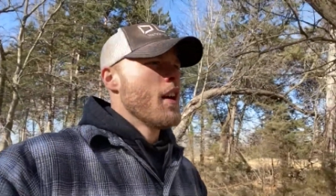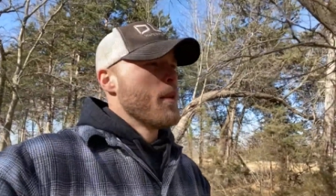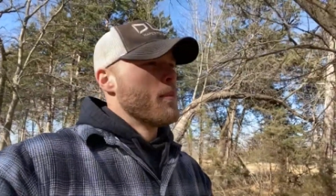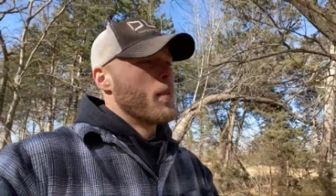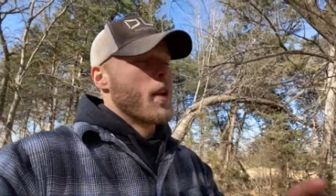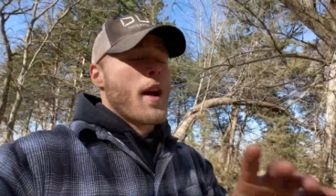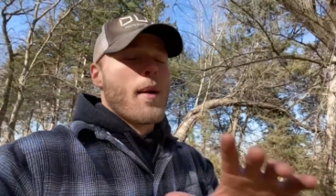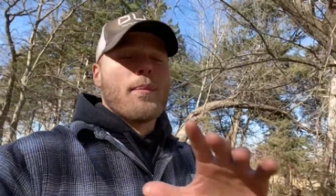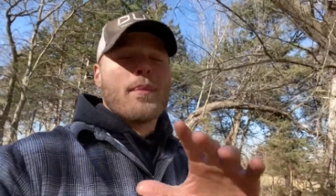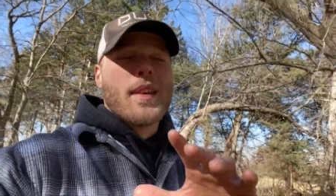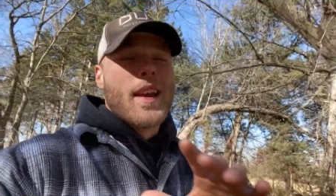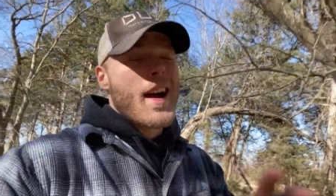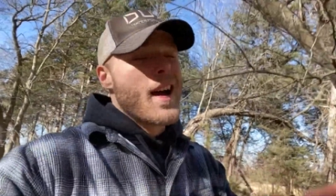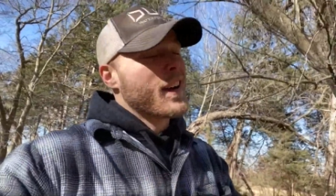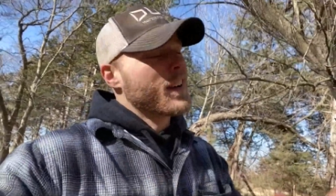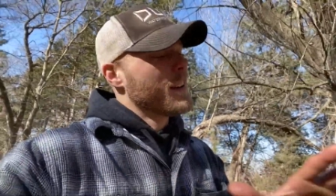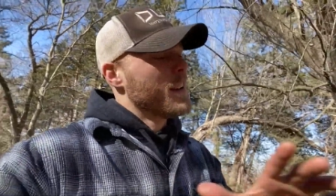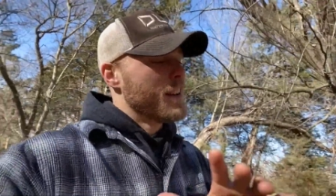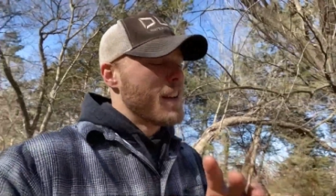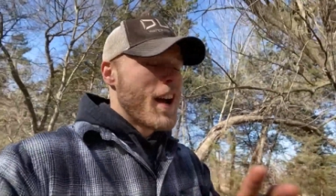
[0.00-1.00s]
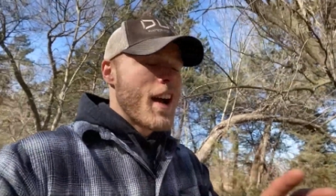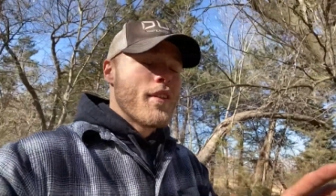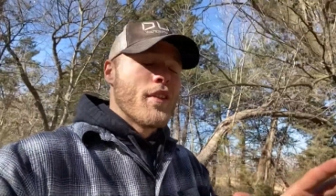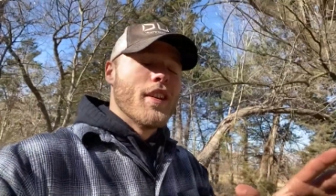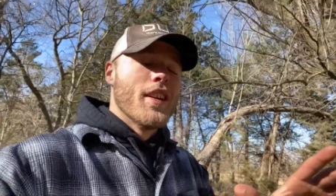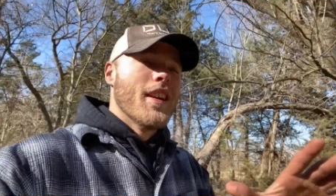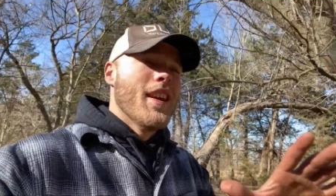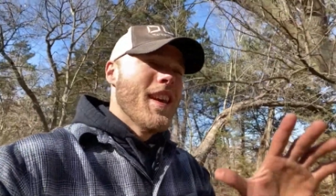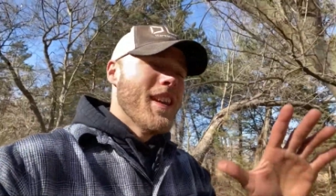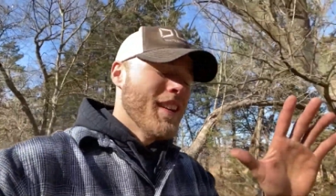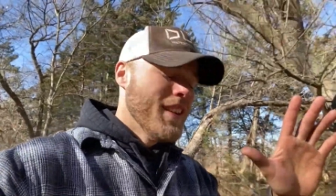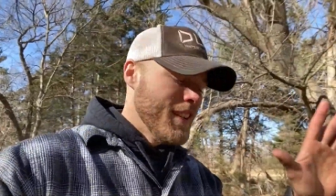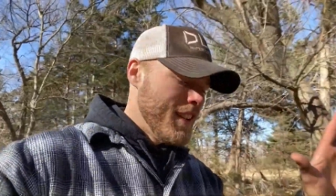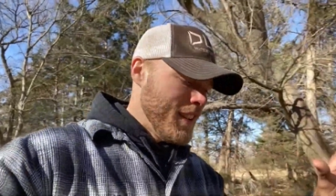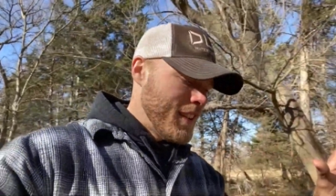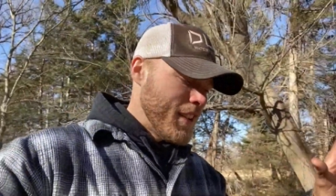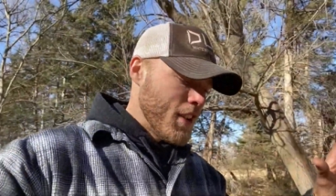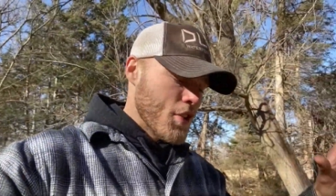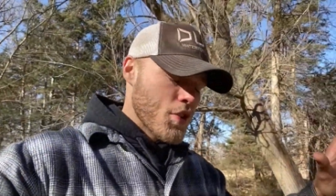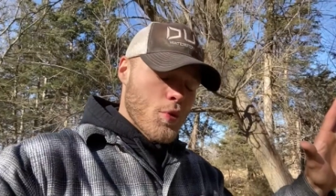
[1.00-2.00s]
But I'm not going to dive into any
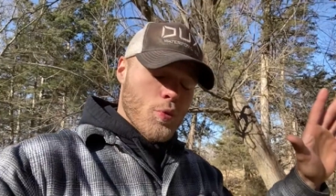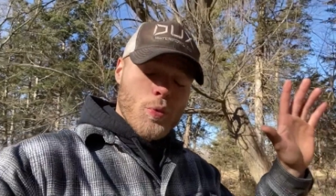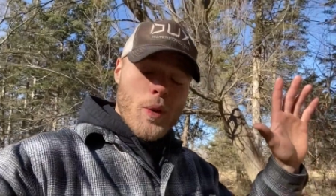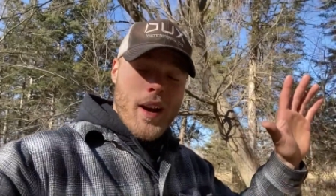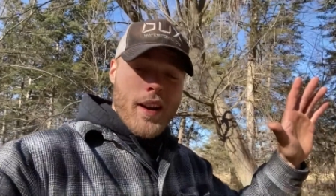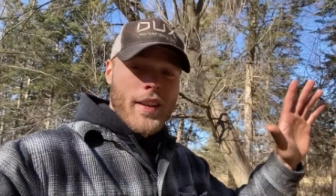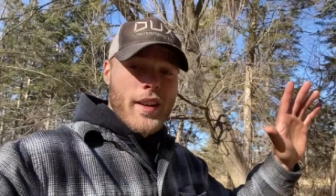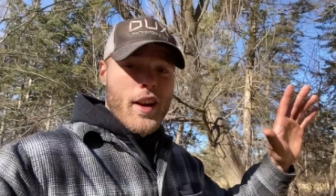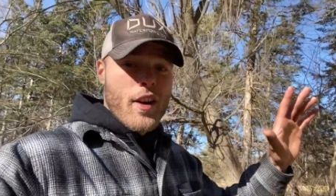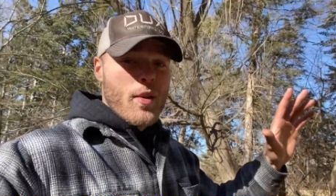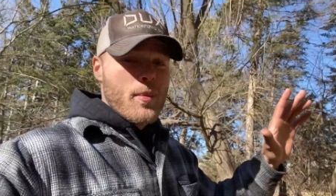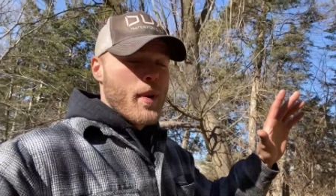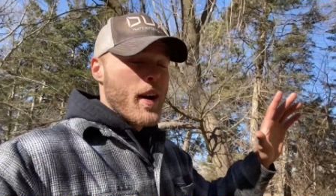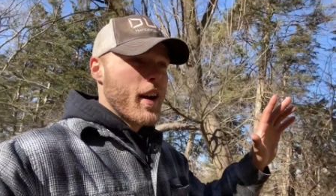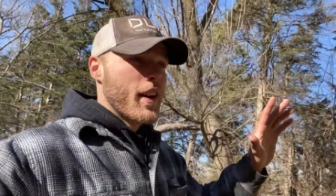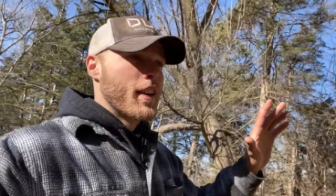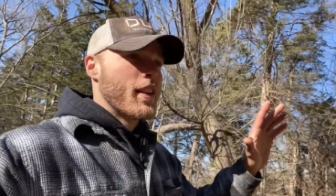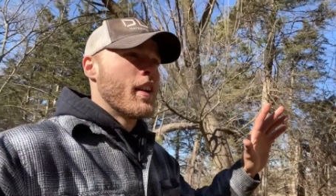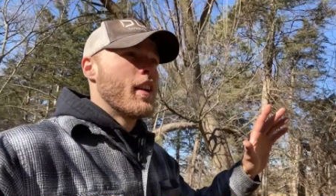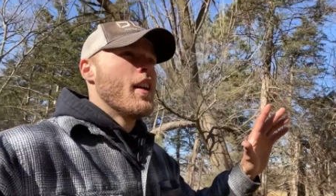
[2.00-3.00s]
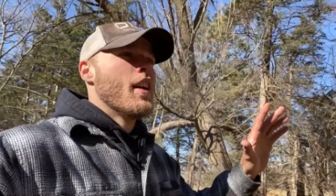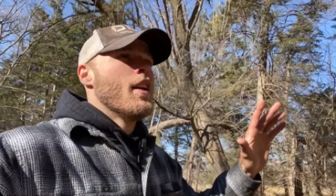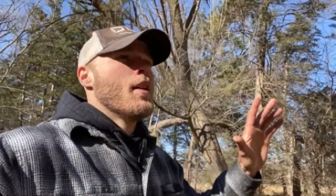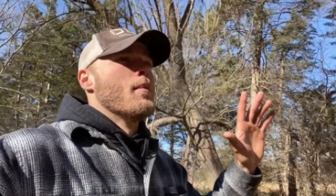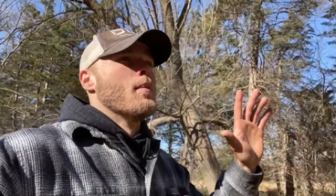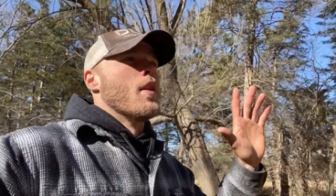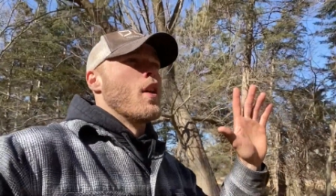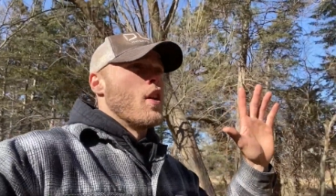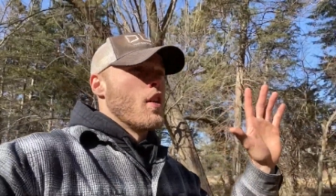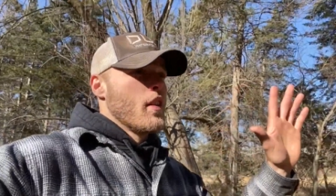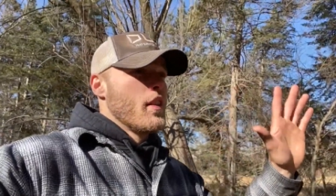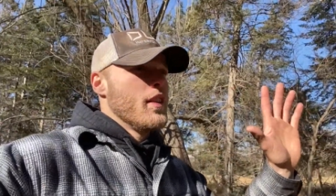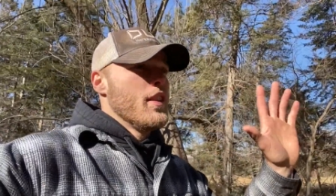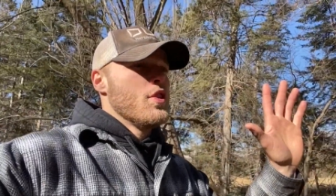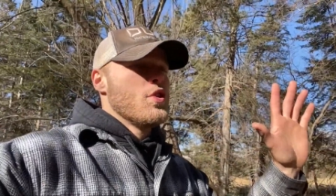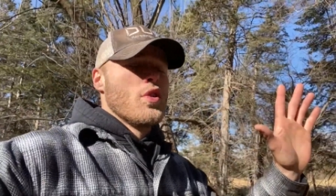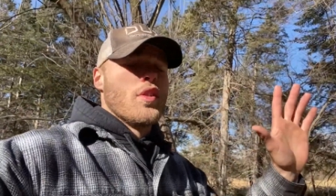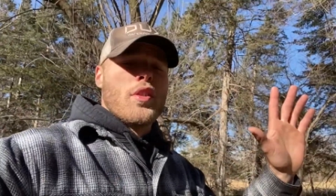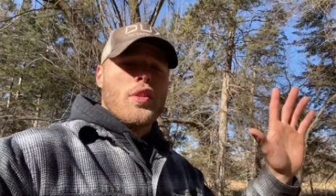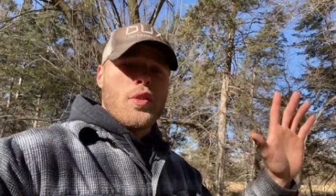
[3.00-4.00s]
details right now about it. But all I
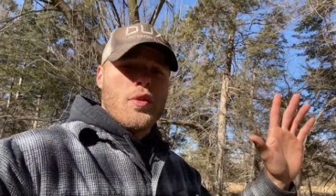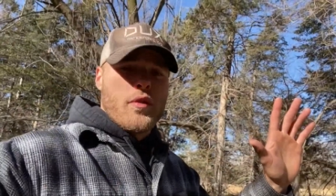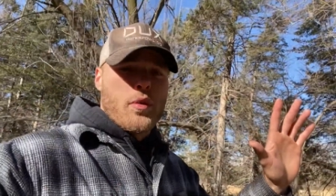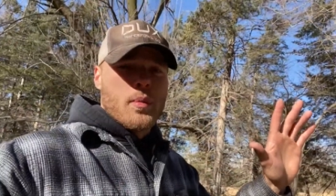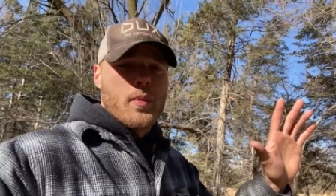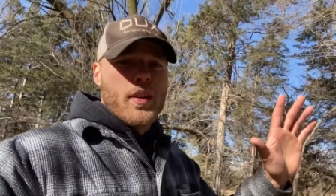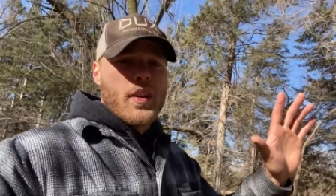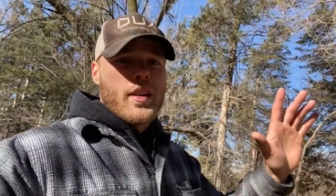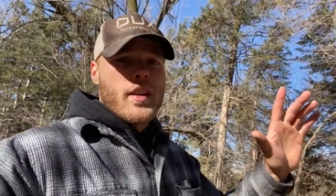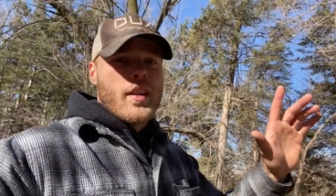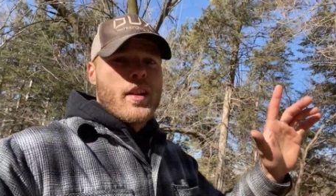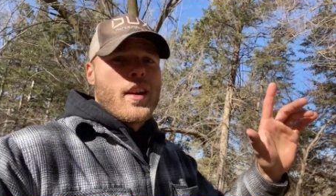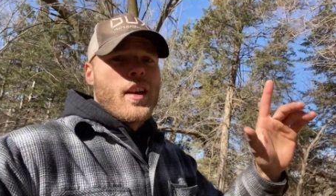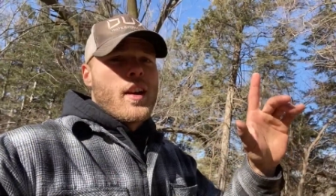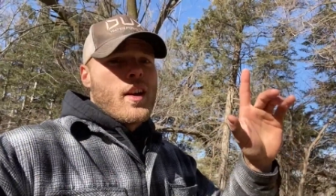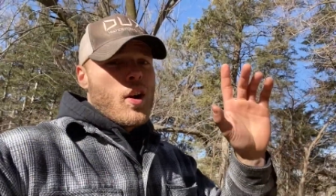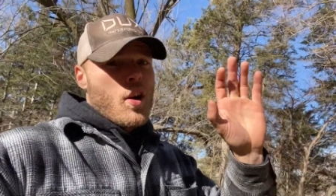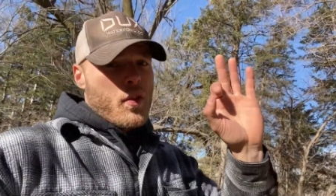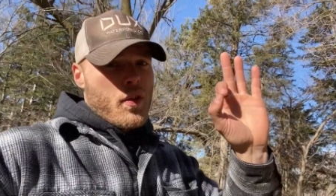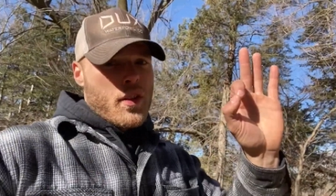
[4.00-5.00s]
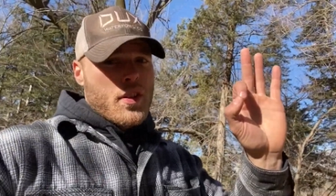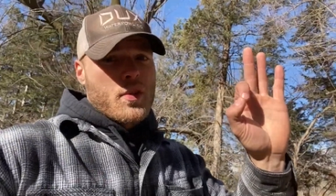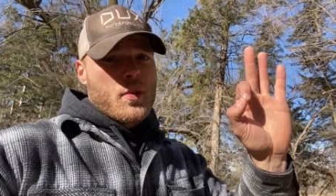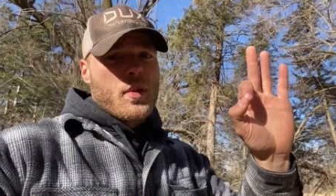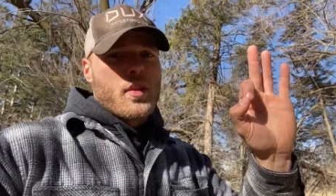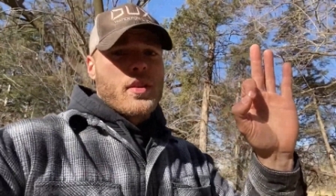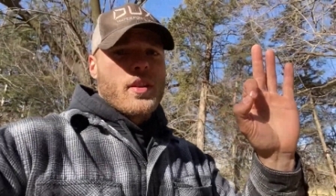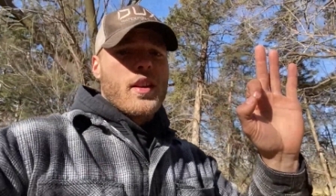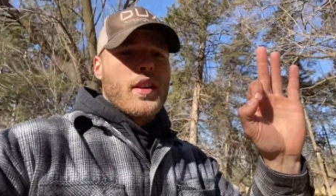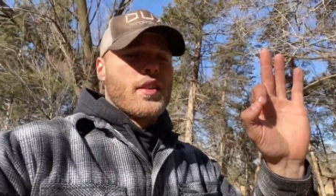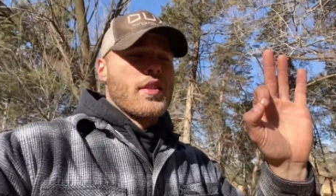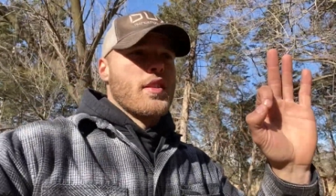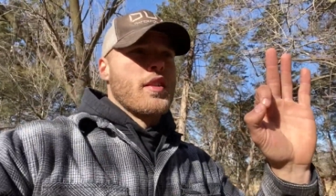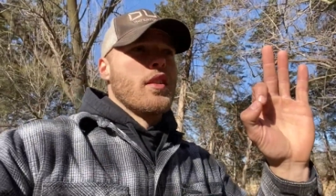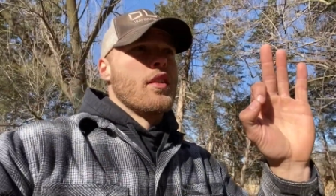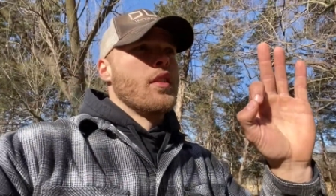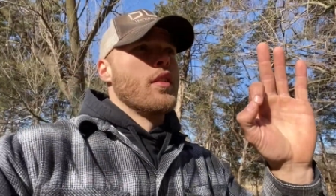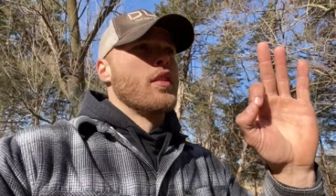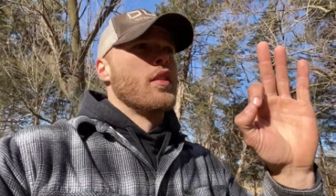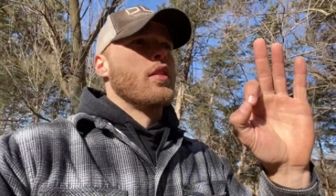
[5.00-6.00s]
need you to do for me are these three things.
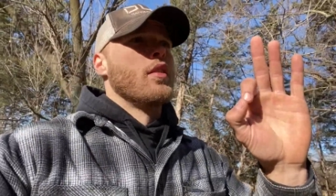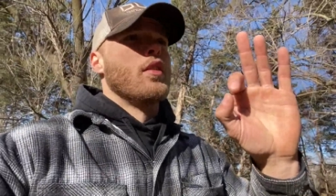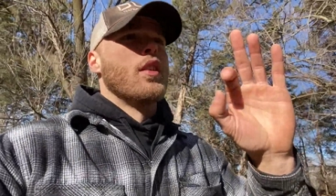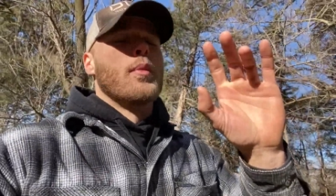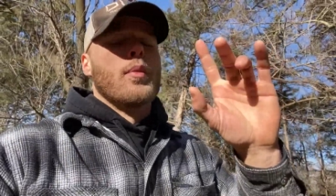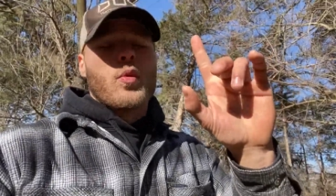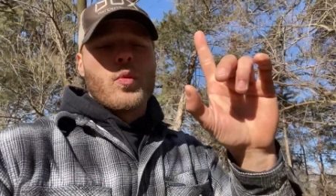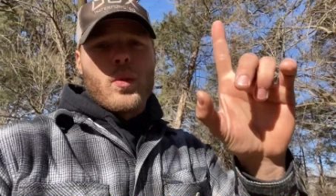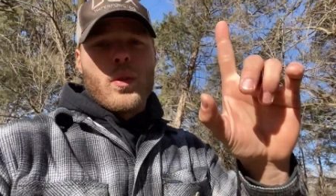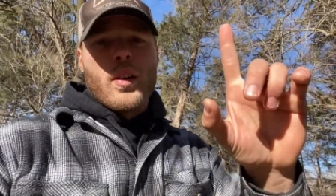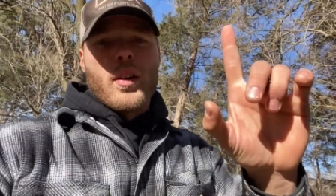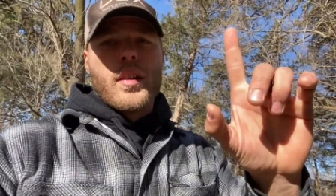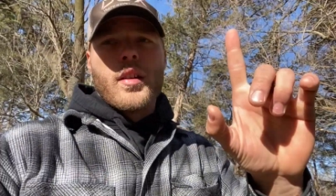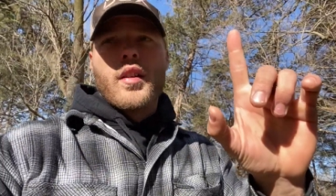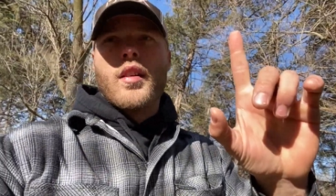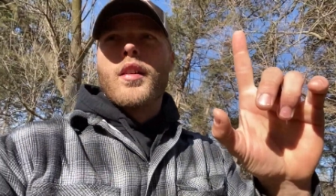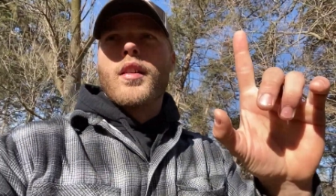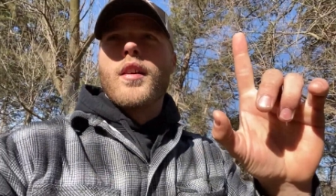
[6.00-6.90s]
Number one.